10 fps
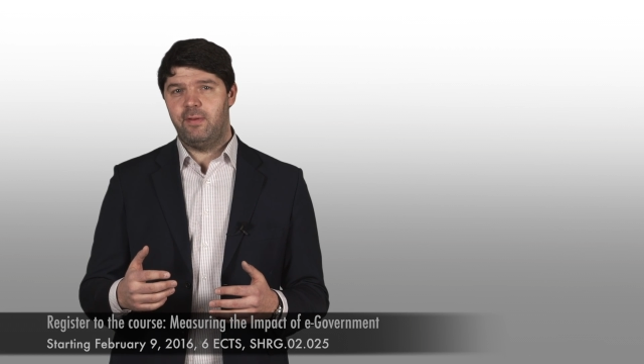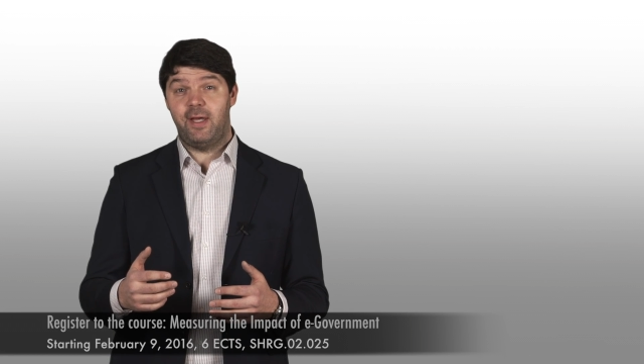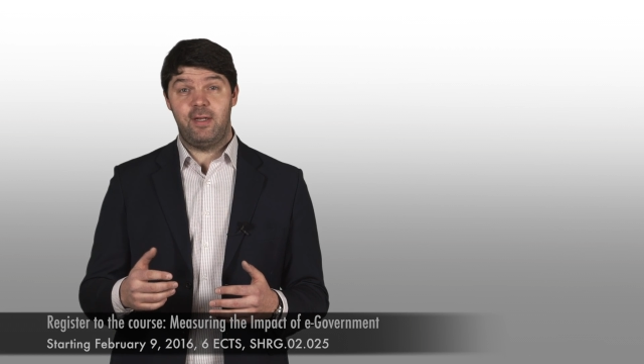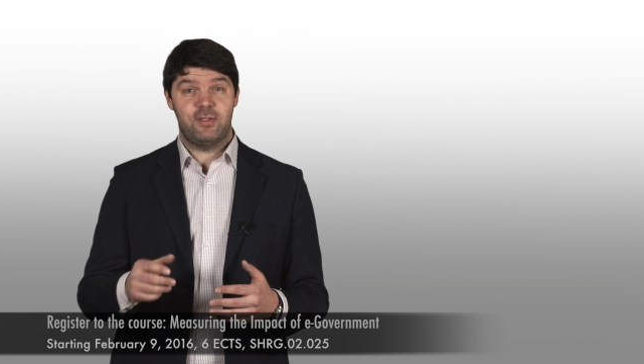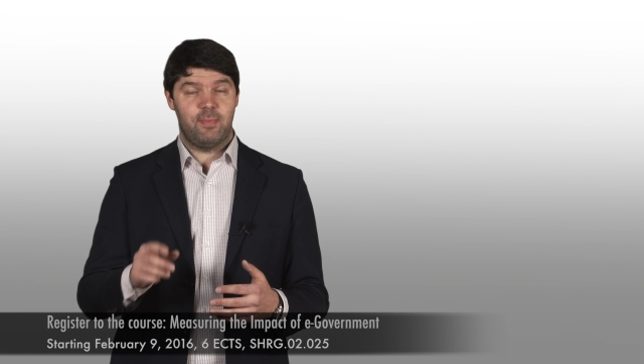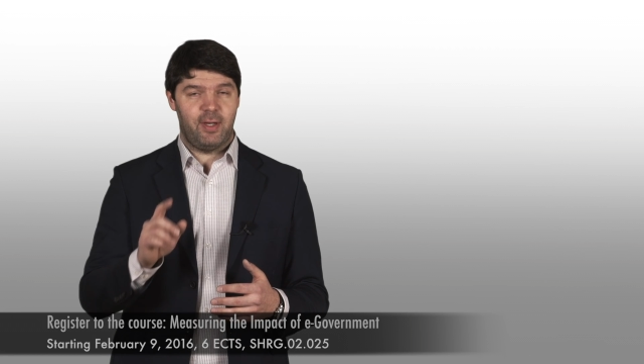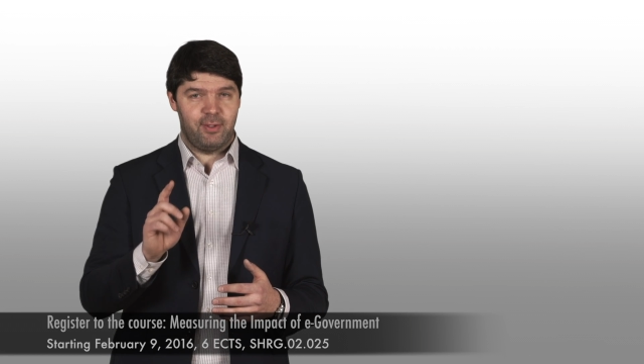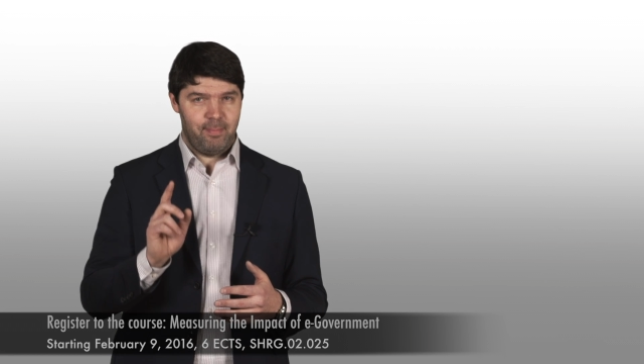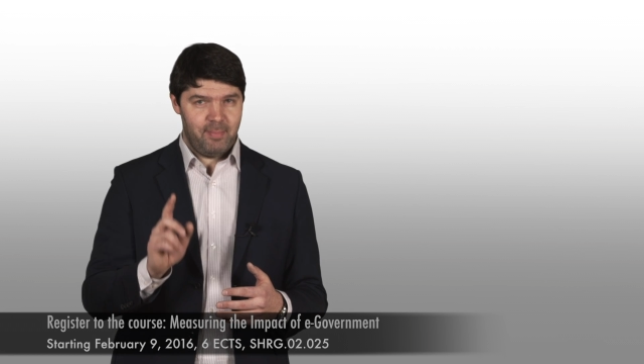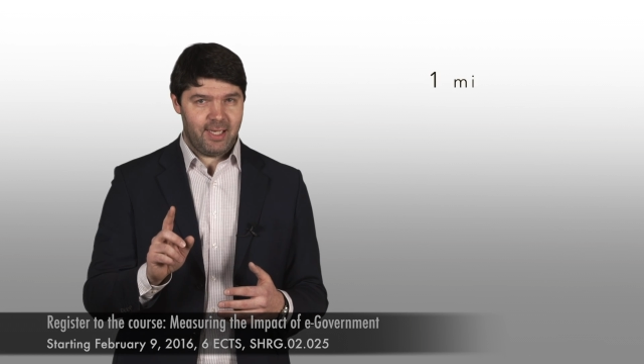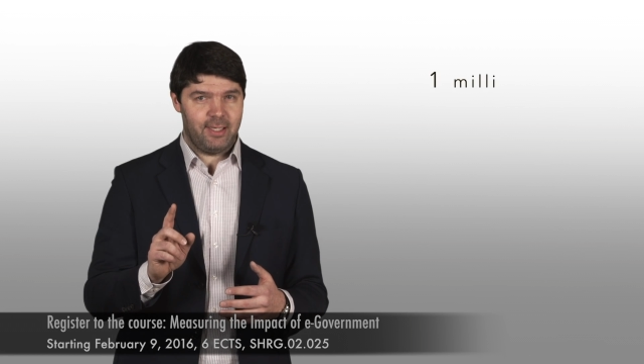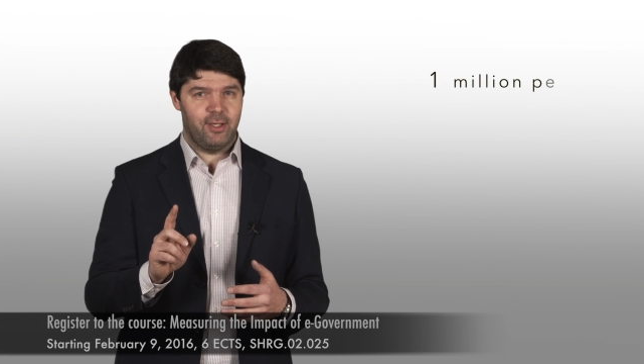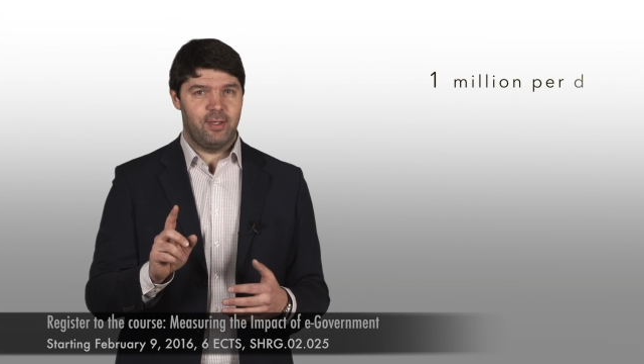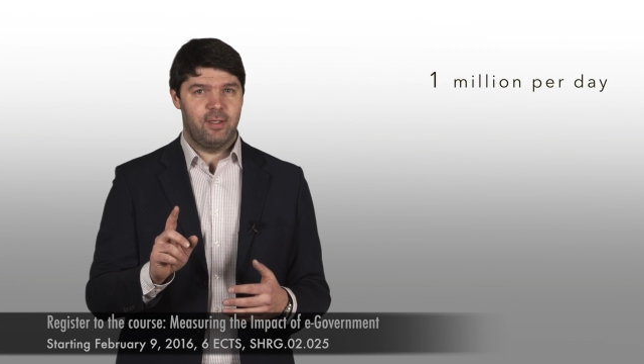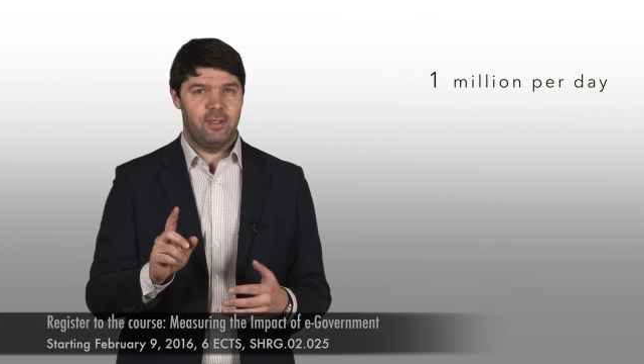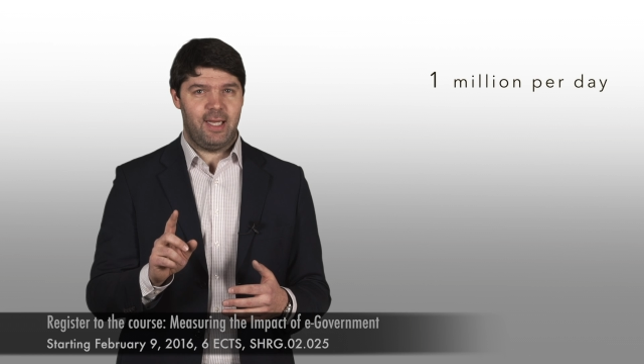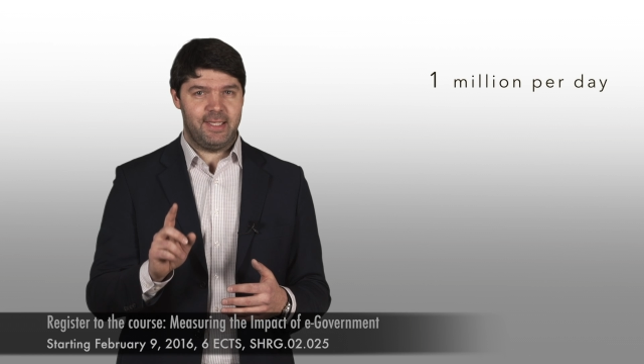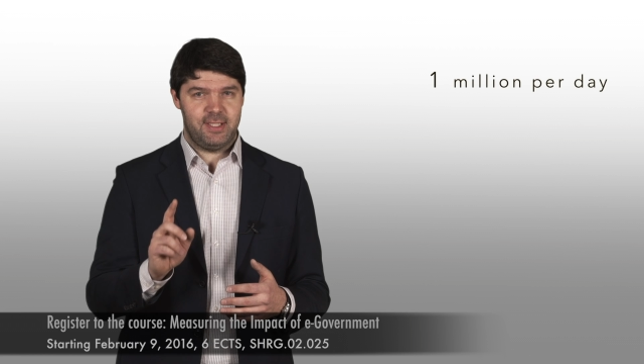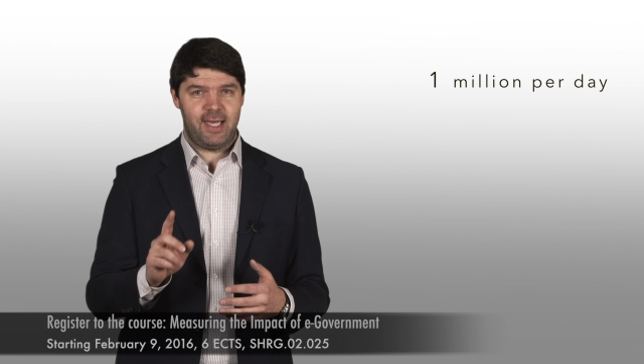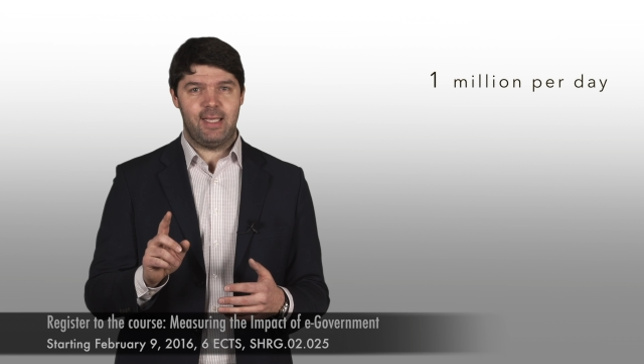That is about a million
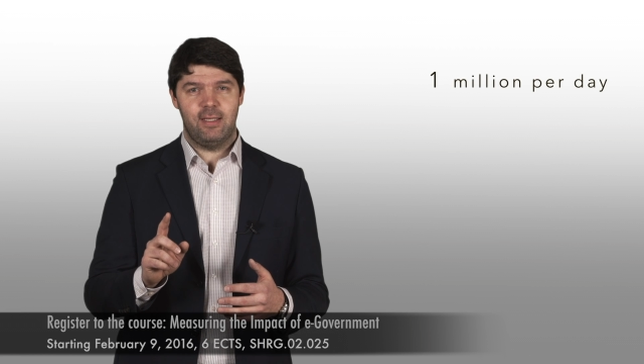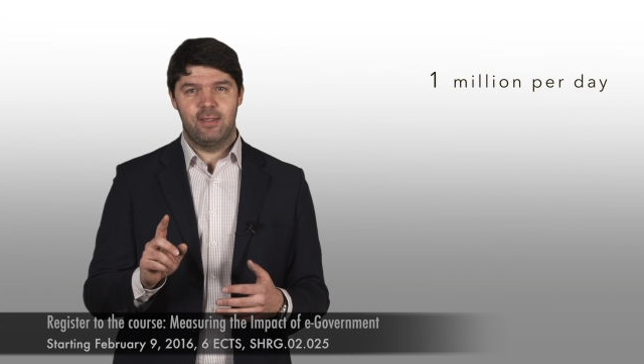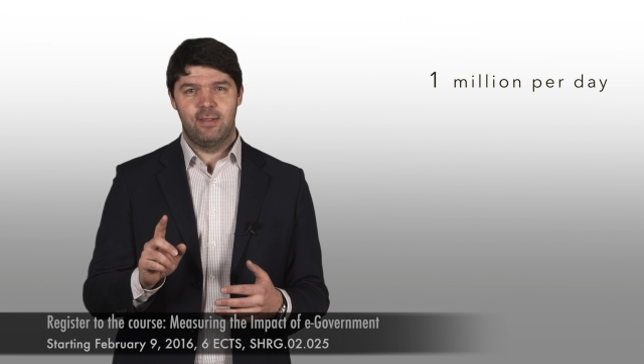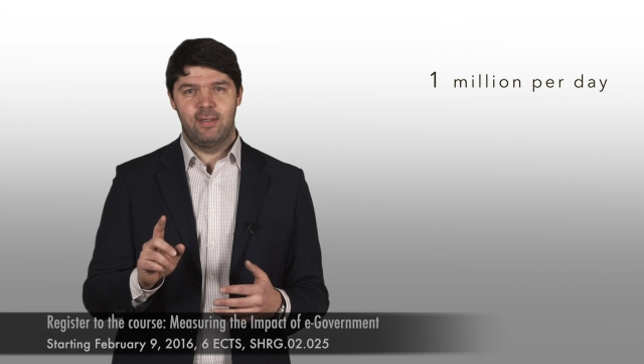a day.